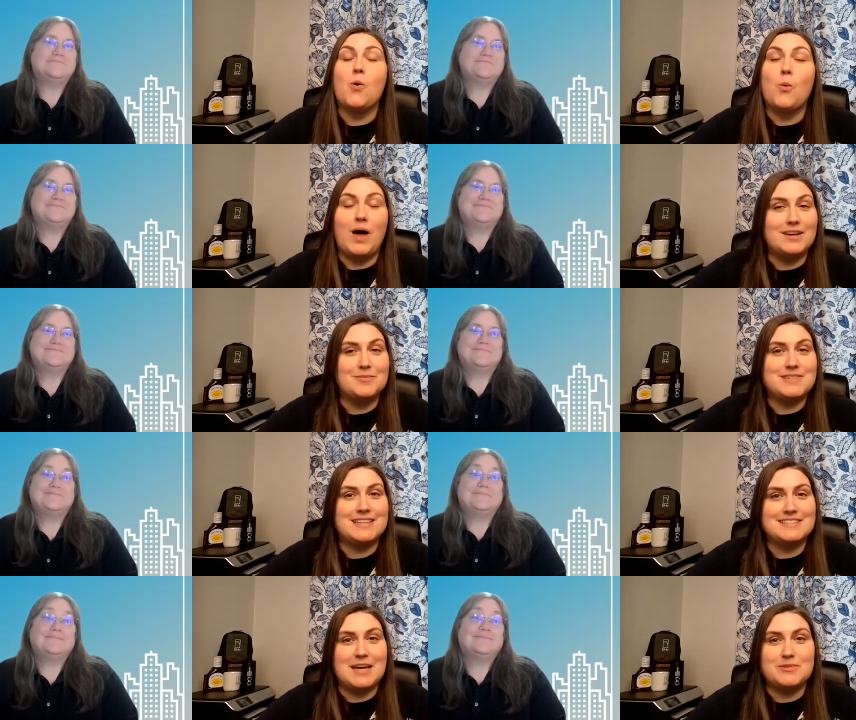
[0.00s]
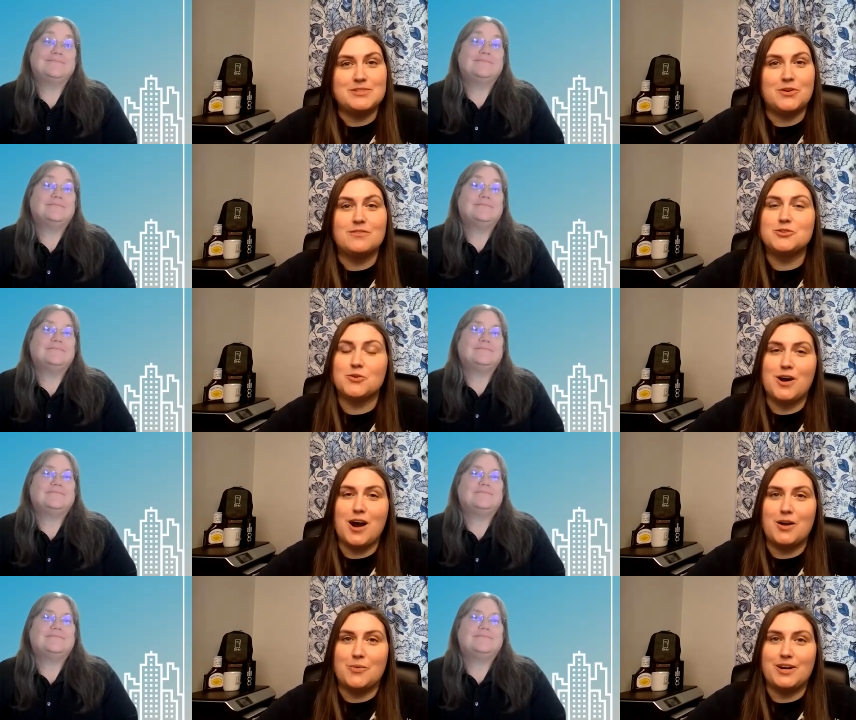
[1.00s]
Speaker 1: Welcome to this episode of Door
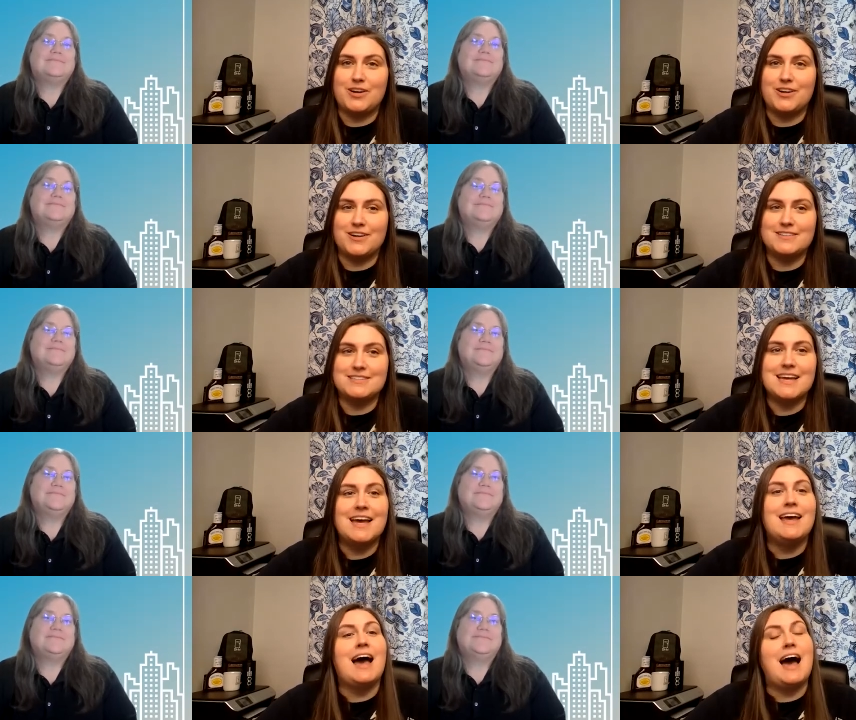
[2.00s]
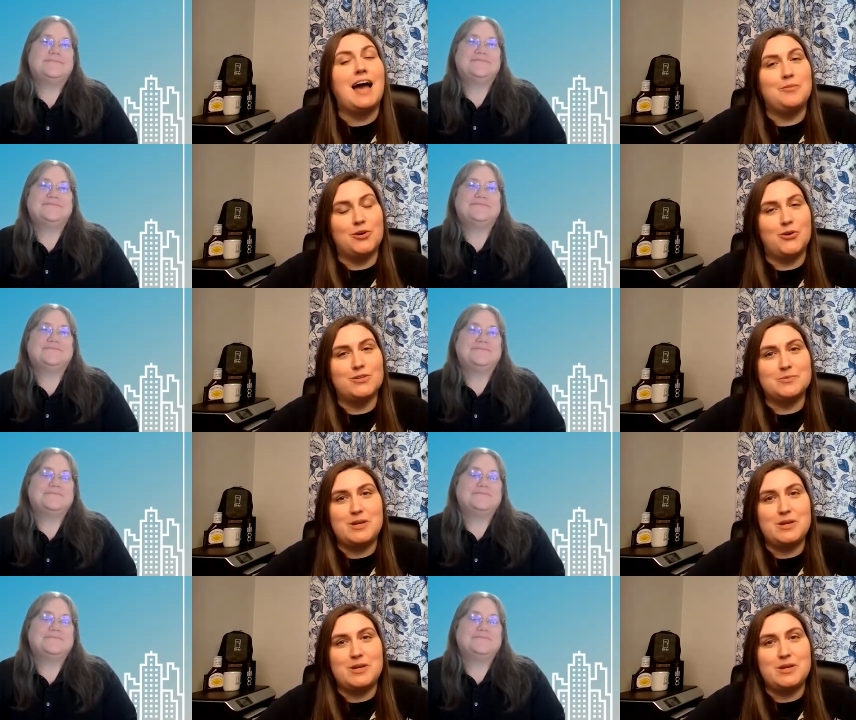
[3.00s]
Hardware Nerds. I'm your host,